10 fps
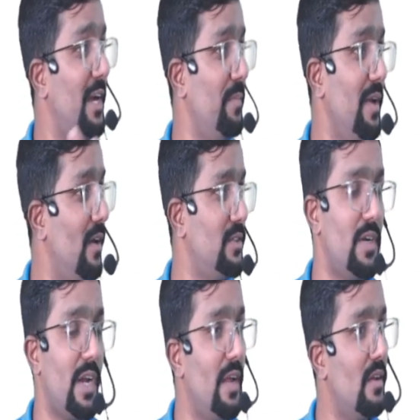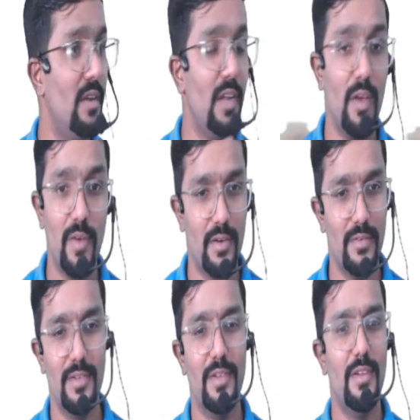Let me also try. Never.
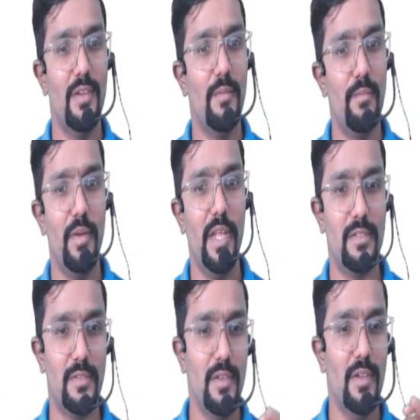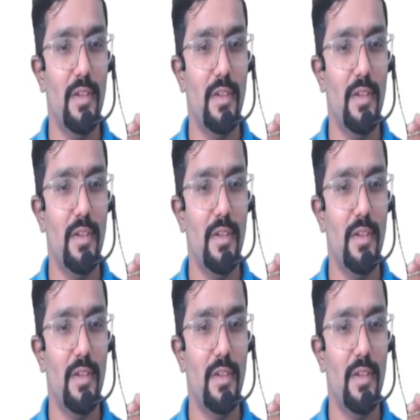Please.